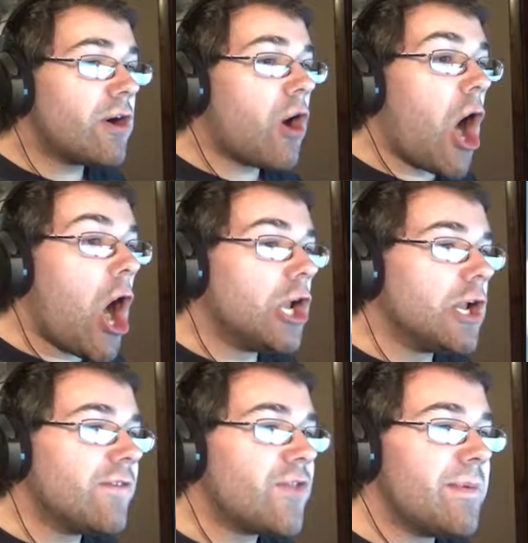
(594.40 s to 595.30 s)
are
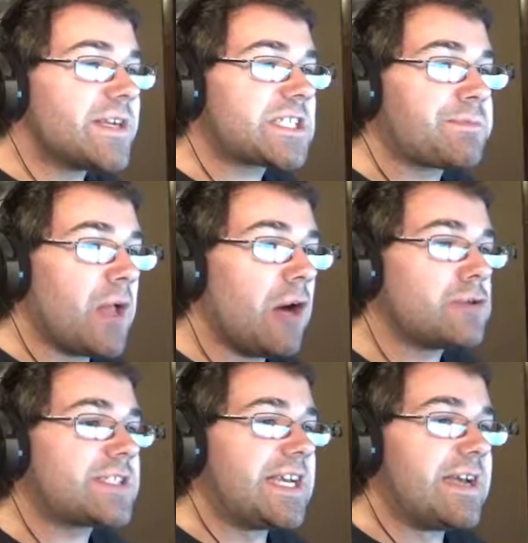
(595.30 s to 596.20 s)
all of them
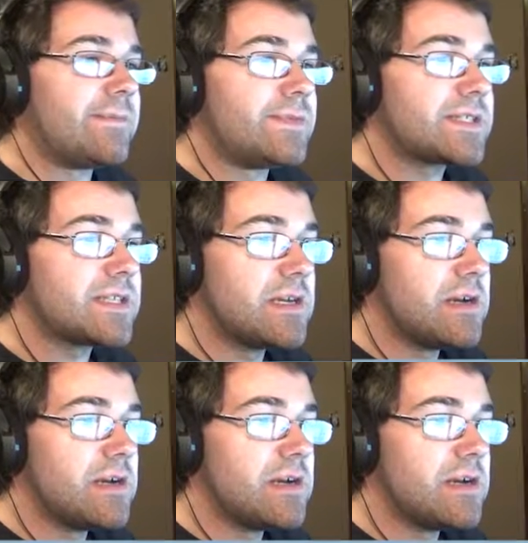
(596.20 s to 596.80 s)
explosives?